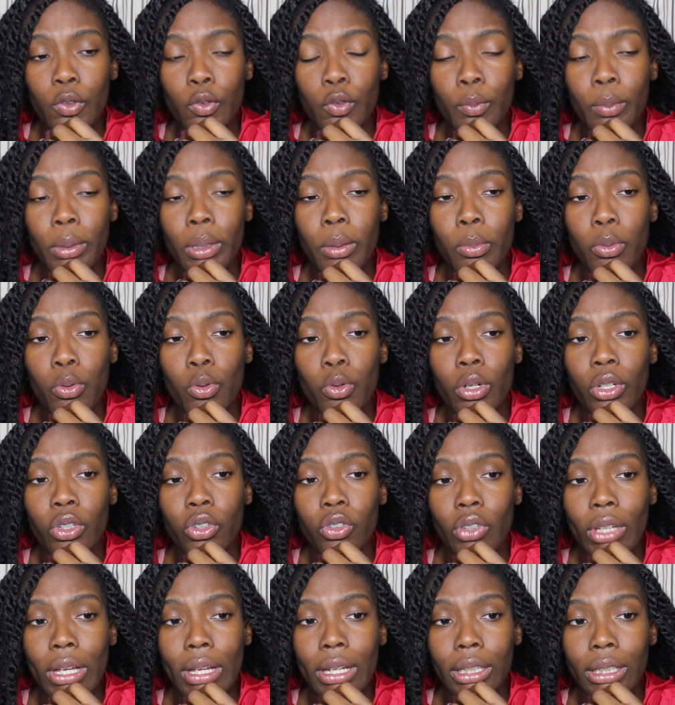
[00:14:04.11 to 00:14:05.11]
and for people who are
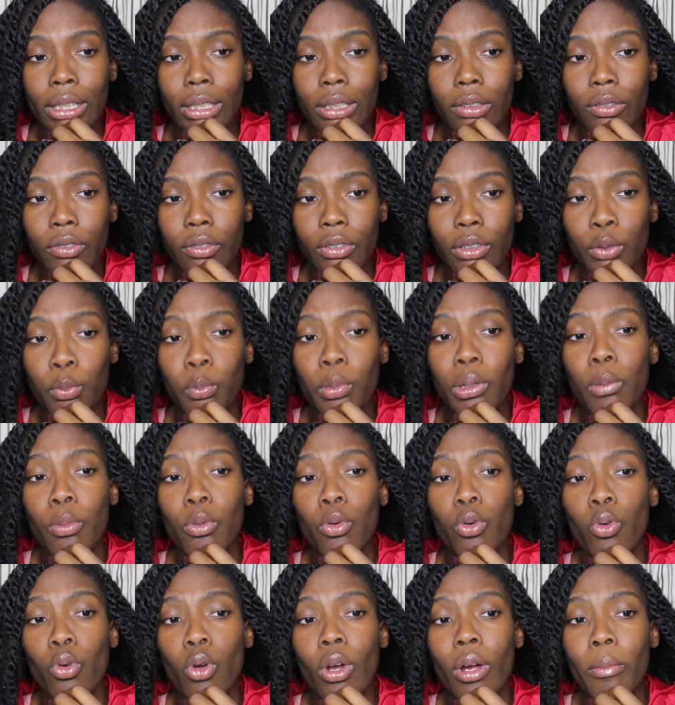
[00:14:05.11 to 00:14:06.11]
straddling the fence,
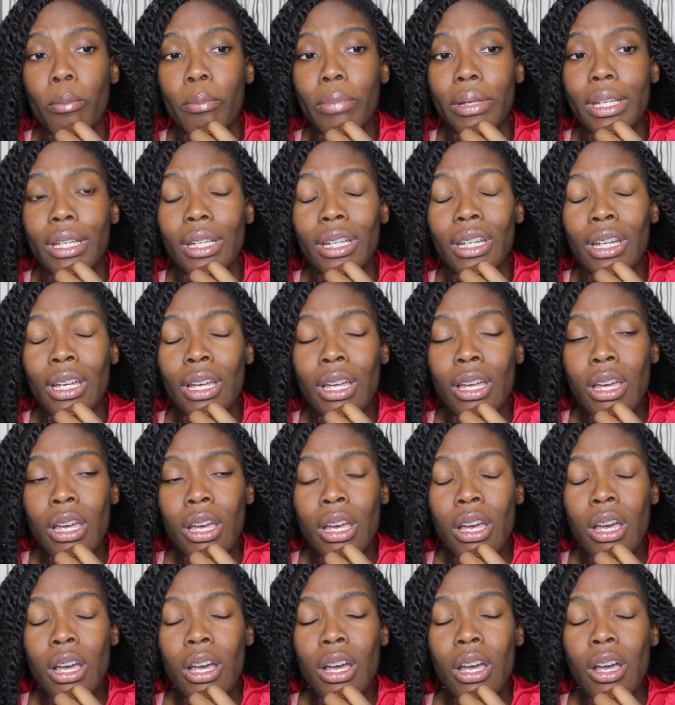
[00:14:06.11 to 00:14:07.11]
people who are being
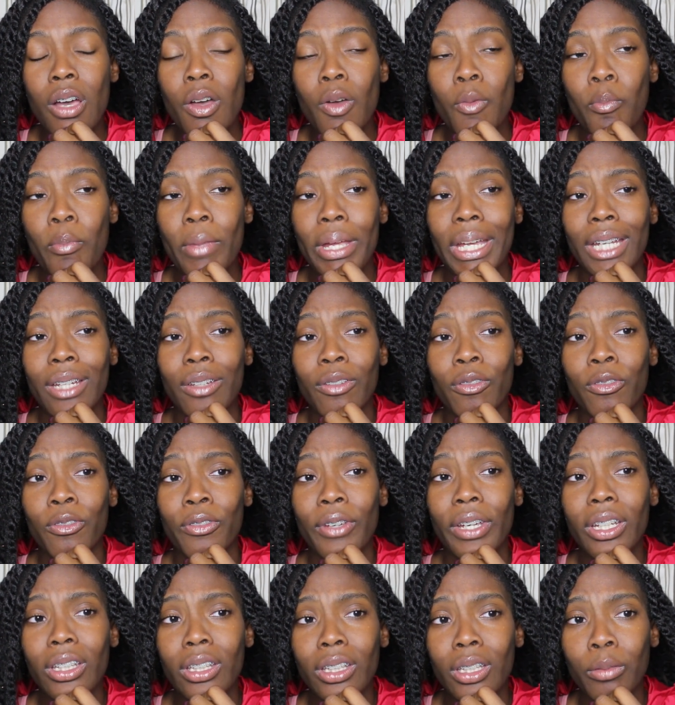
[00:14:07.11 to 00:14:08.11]
made
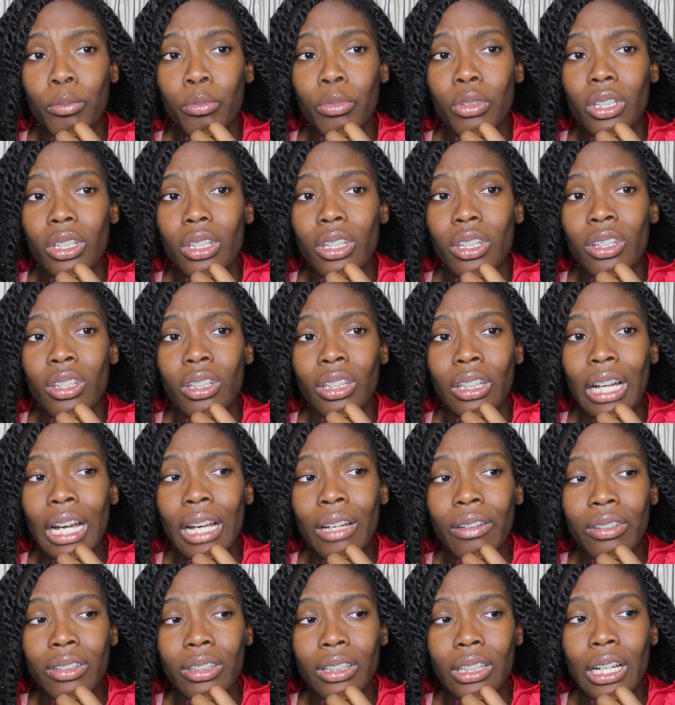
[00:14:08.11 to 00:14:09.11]
victim to this
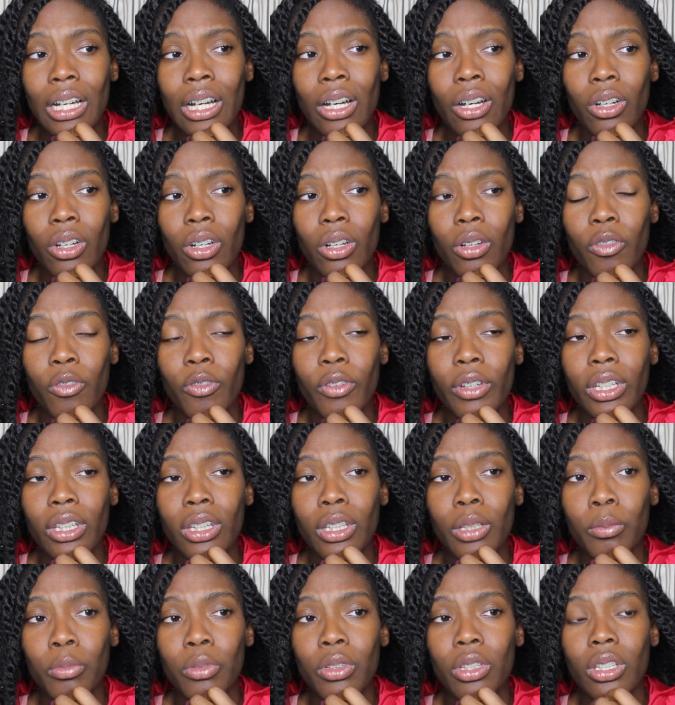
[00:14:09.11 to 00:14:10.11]
lifestyle,
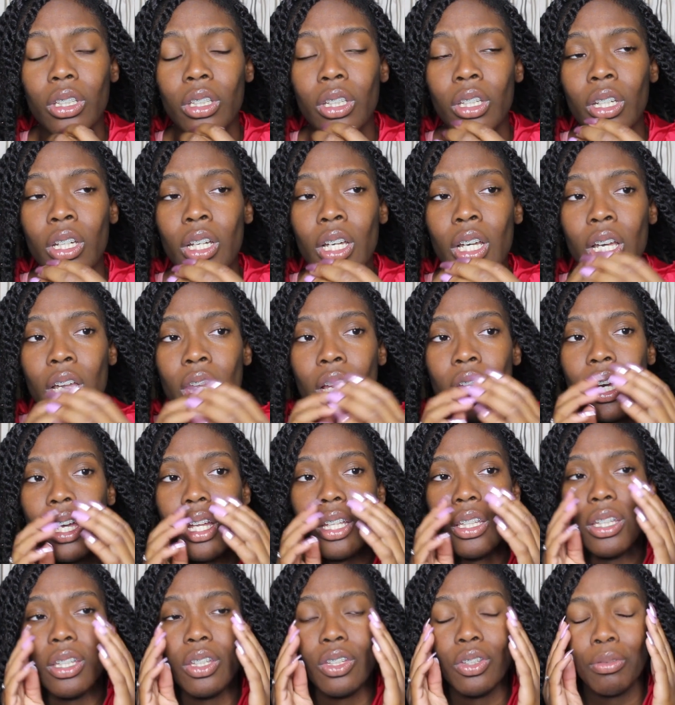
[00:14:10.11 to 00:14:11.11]
victim to
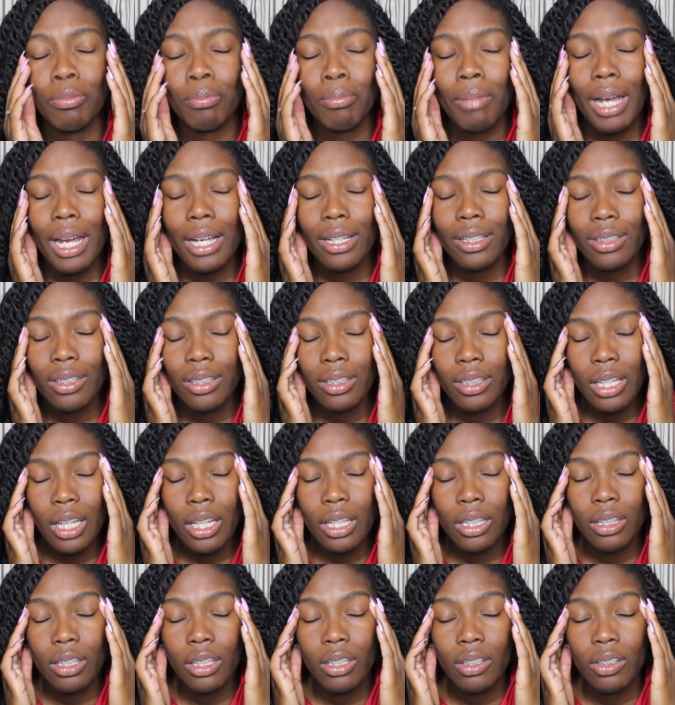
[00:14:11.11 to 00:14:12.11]
this
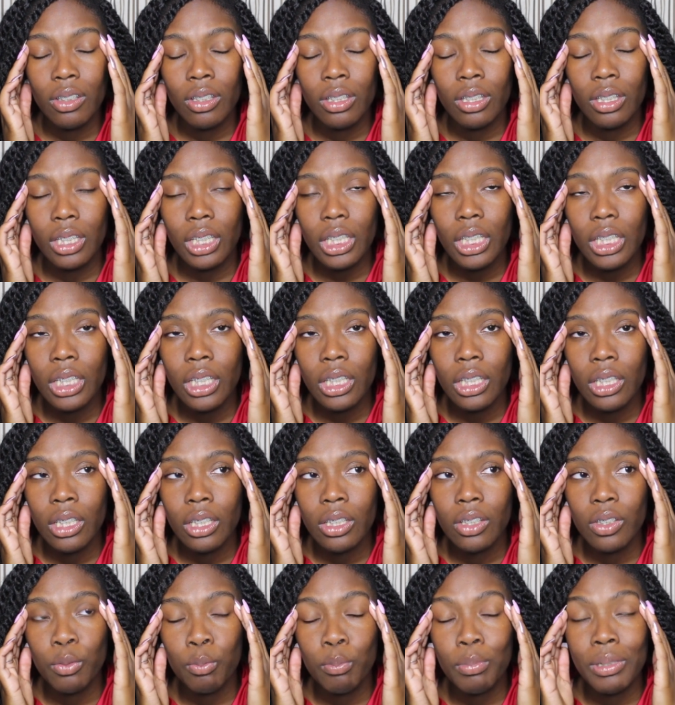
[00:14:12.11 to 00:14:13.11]
mindset, this
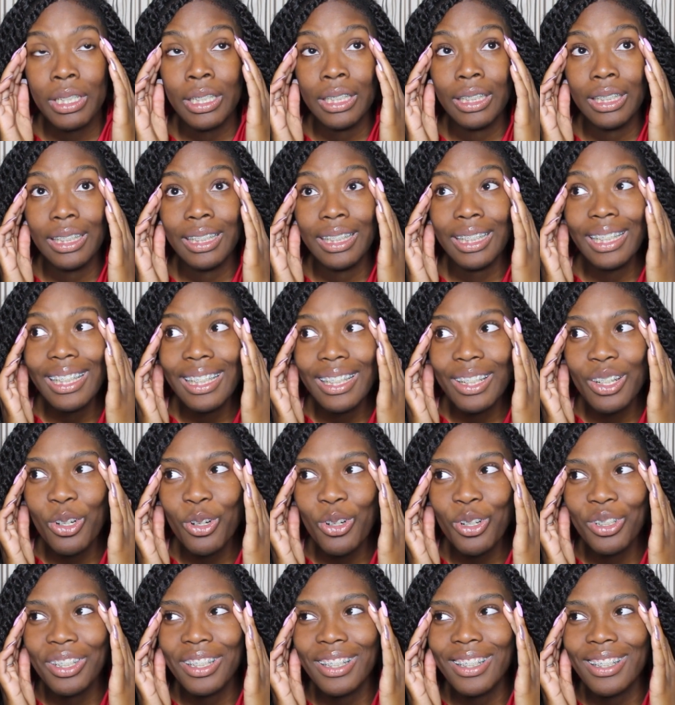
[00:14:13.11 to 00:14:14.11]
need to be lit
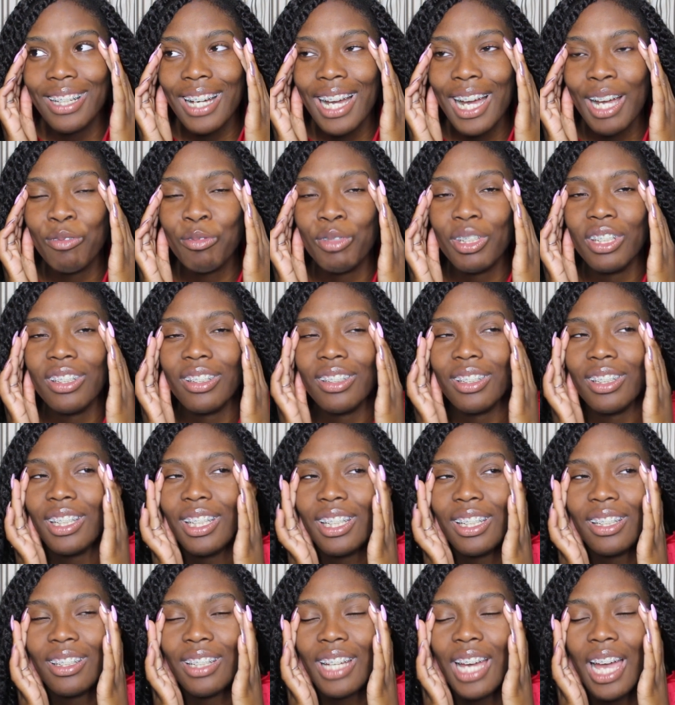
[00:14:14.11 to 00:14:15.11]
all the time, this
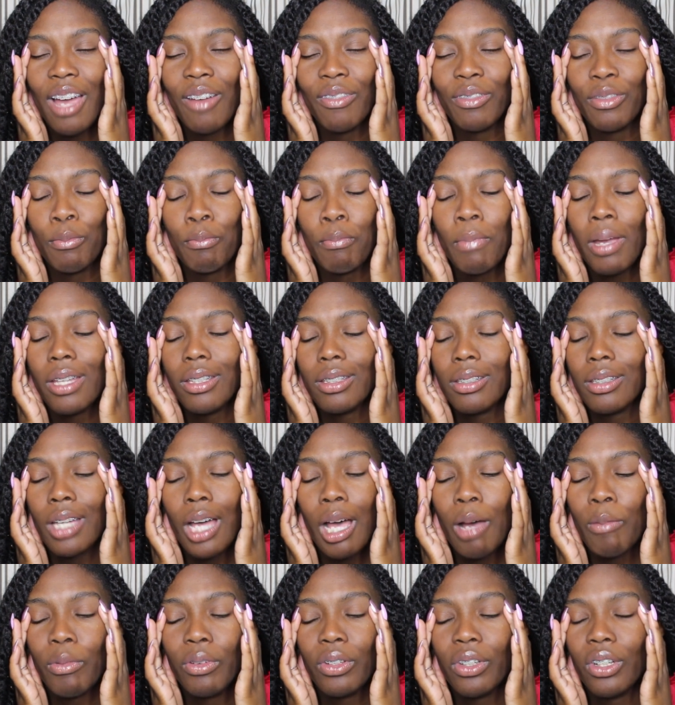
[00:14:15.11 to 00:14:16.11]
need to have the best
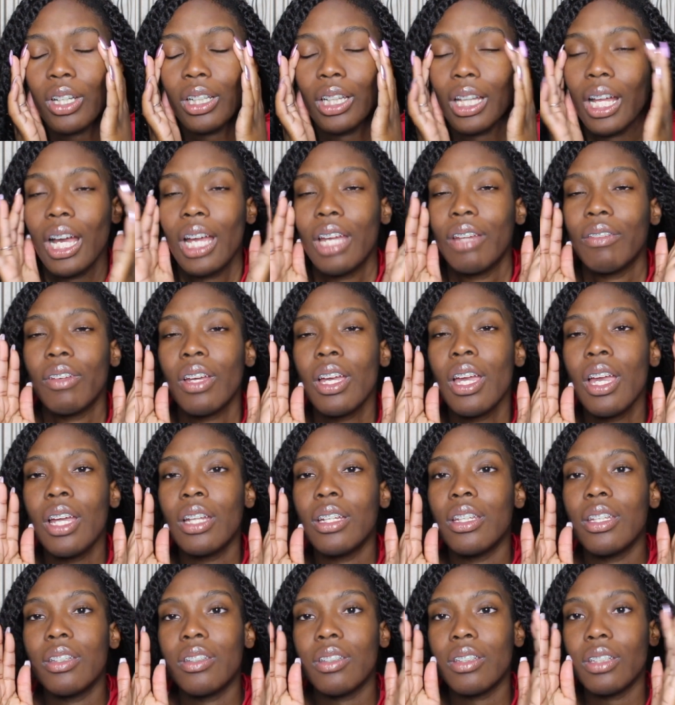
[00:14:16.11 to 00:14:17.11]
time of your life,
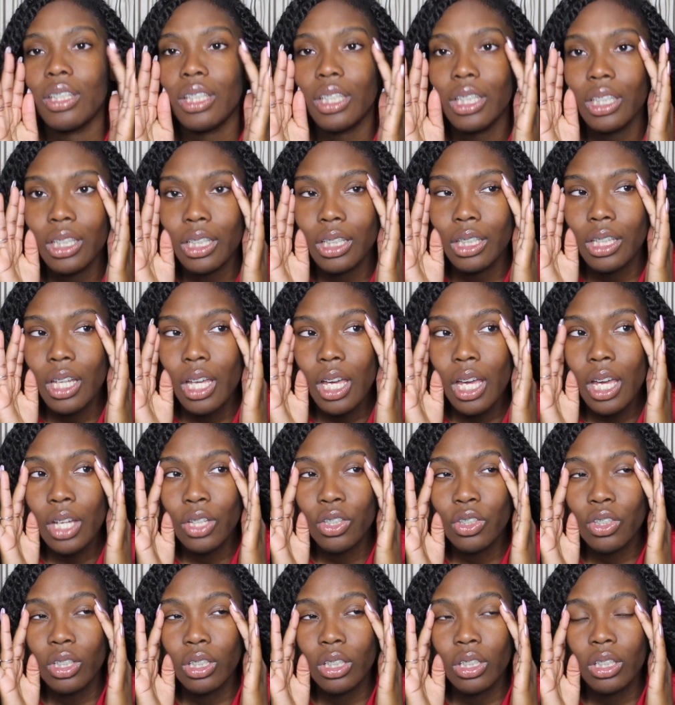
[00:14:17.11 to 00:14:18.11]
this need
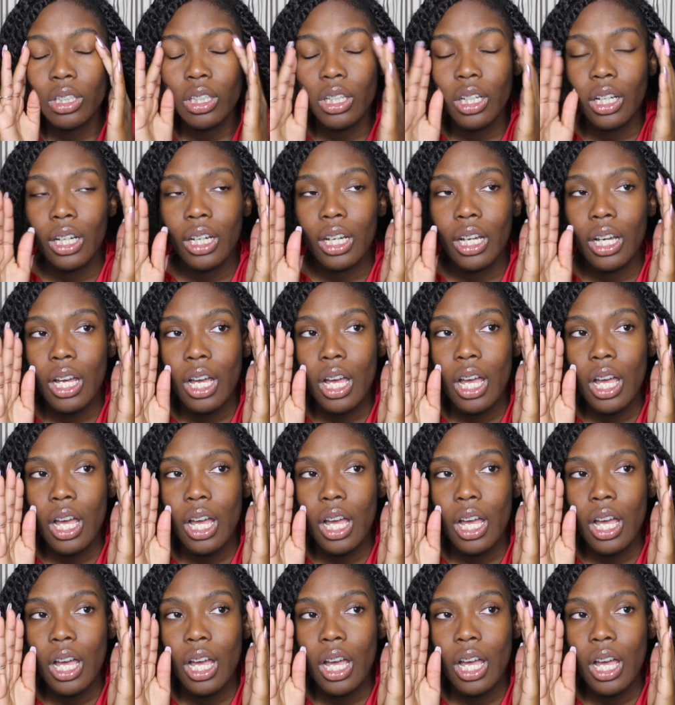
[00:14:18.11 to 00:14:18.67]
to look